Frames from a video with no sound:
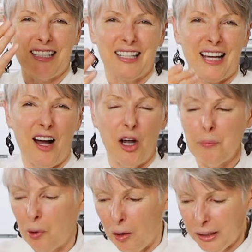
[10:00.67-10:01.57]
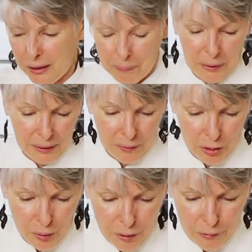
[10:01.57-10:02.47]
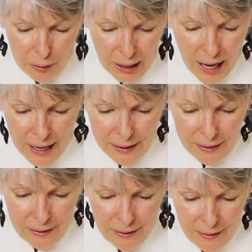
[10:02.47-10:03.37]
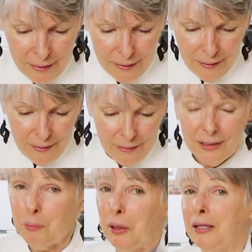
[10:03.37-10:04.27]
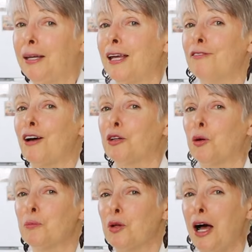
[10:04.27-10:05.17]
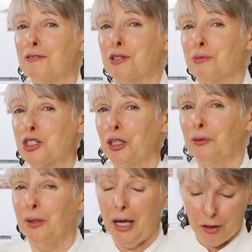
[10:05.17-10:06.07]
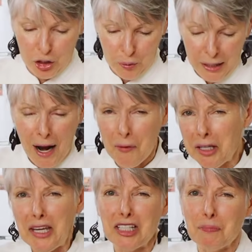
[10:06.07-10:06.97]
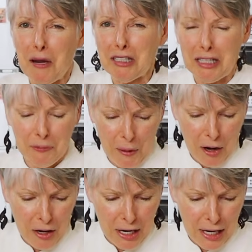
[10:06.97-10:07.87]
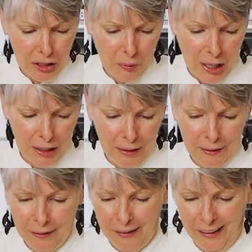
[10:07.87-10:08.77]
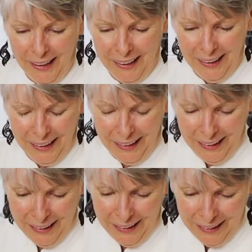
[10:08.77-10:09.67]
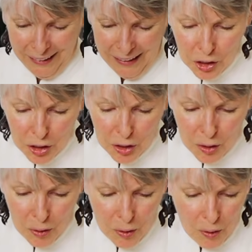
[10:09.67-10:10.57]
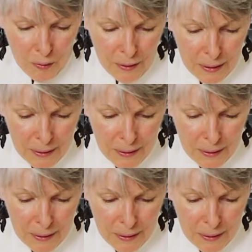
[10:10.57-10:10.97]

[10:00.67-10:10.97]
like eyeball it, but you know, if you like, depending if at home you have some children arguing, I want this piece, it's bigger than this one. So